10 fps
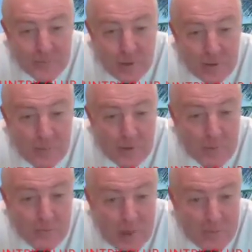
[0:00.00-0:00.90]
whether it be
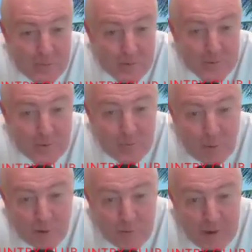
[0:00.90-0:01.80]
with members or
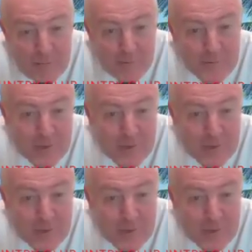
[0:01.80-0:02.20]
board members or